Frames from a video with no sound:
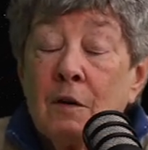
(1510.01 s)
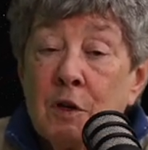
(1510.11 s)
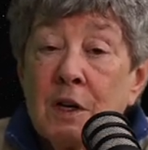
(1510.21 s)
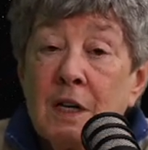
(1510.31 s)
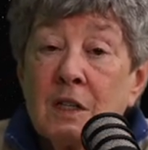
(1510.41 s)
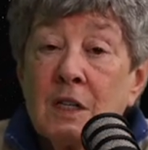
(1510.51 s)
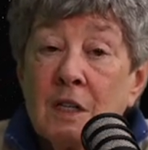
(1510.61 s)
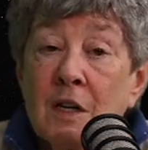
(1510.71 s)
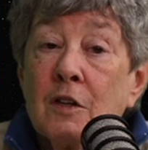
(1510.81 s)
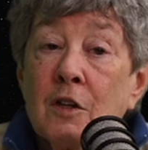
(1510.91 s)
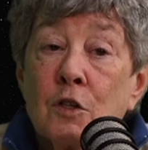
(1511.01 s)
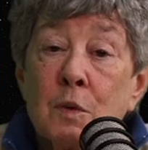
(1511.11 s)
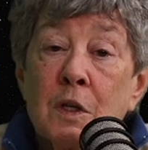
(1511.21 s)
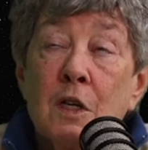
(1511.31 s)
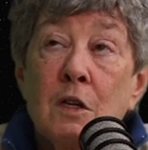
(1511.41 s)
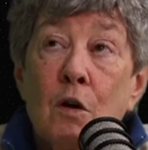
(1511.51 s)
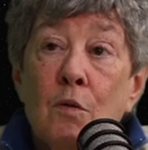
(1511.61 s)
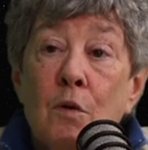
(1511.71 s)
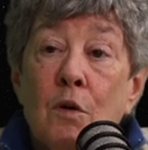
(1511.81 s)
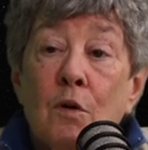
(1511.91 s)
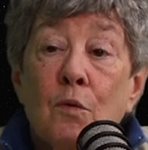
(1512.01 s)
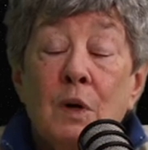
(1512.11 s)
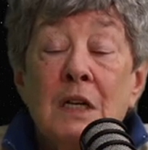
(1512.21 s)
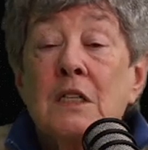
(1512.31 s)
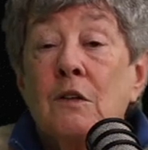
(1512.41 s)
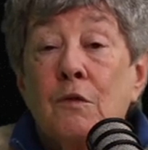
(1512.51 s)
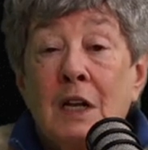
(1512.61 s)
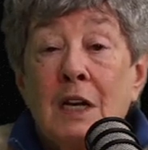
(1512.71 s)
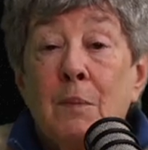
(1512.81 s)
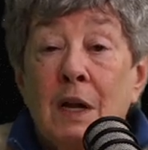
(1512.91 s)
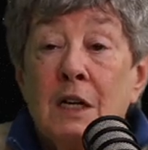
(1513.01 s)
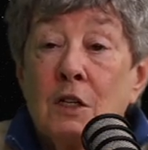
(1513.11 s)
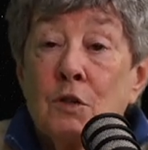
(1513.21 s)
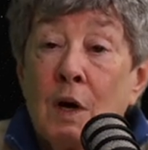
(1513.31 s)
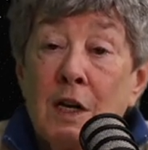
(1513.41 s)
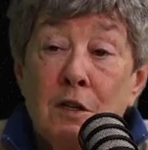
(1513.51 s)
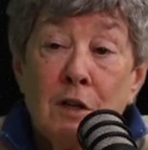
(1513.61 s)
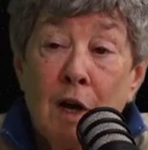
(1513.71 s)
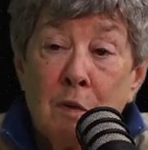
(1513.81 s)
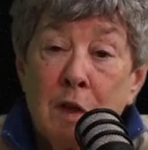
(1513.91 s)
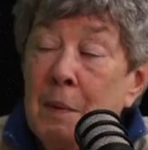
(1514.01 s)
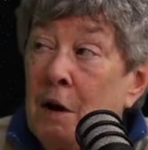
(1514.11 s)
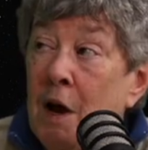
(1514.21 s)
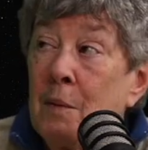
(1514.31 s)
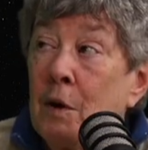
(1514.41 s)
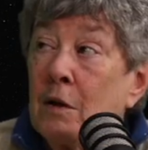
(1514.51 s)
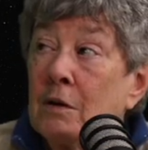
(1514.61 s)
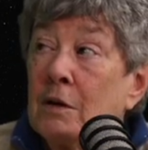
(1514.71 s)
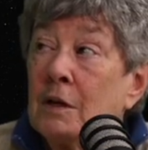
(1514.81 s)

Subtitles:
of looking at the sun that there's really no reason for anybody to try to do that with a bare eyeball.